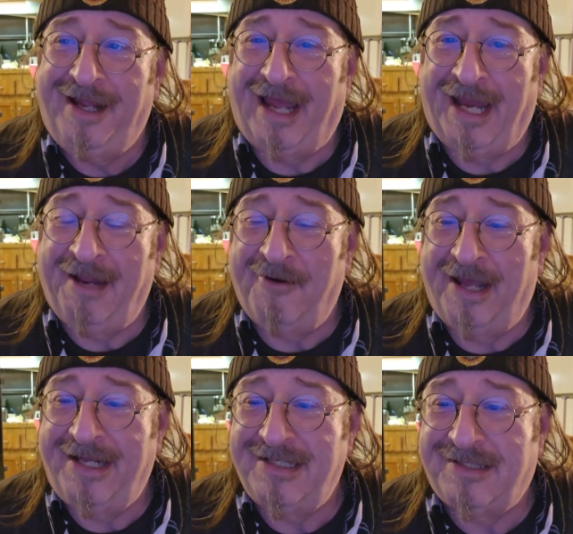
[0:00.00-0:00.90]

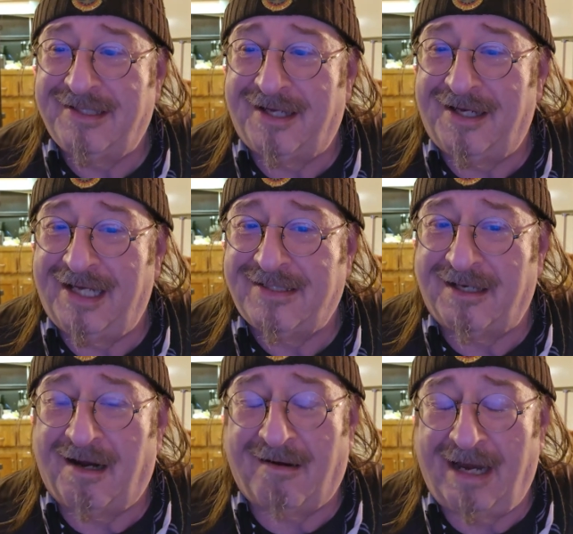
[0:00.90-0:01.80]
Anyways, I
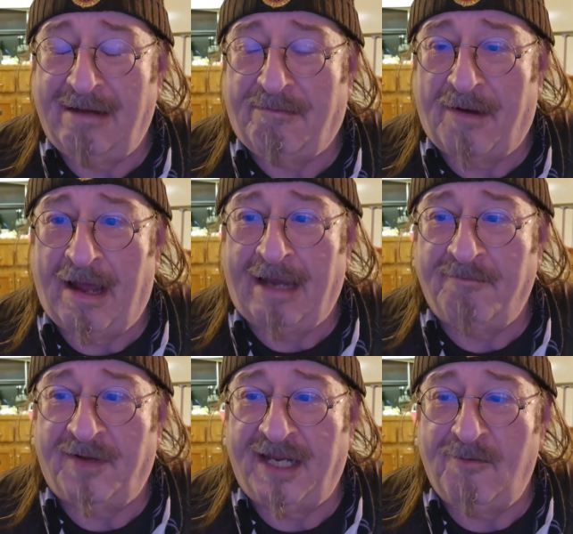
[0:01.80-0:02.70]
said, all right,
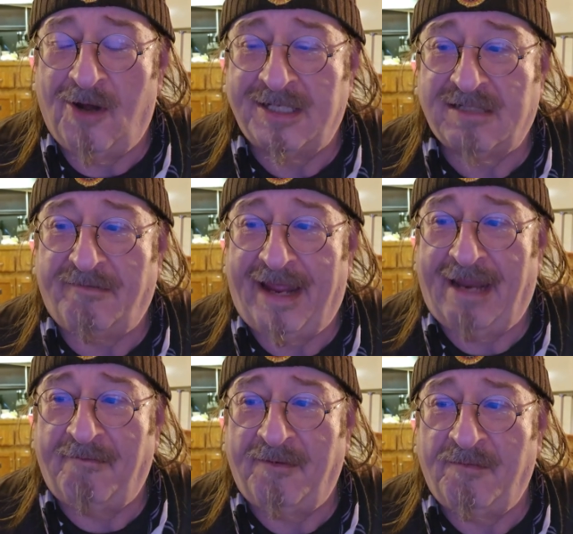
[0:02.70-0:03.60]
fine, but he wants the
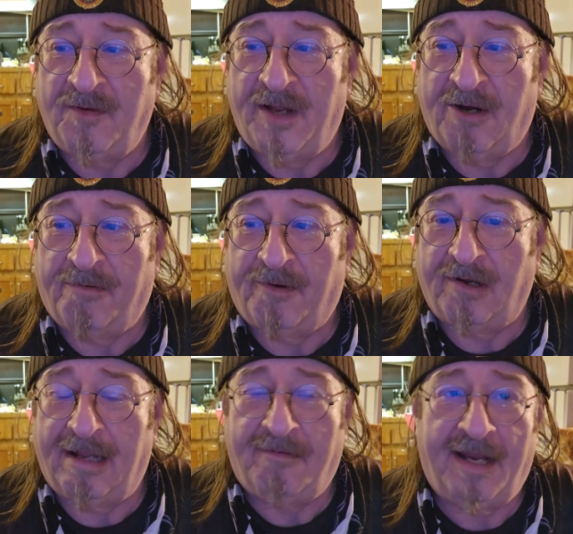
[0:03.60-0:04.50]
van there for
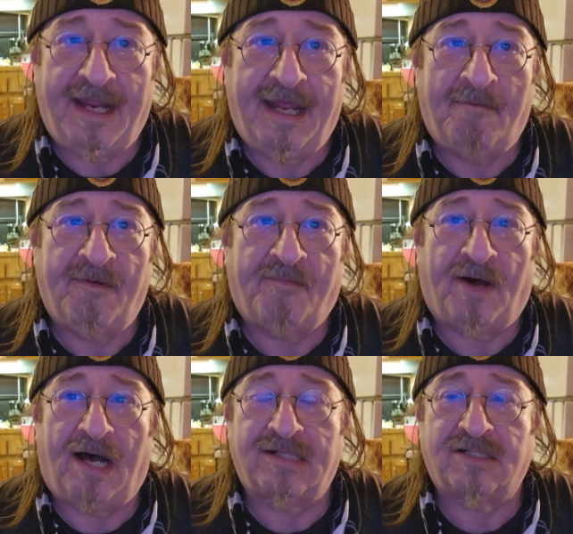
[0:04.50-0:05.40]
11 a.m. if
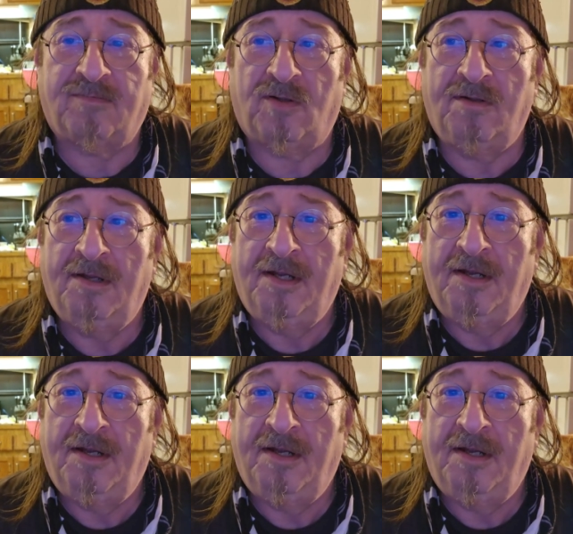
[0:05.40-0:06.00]
possible.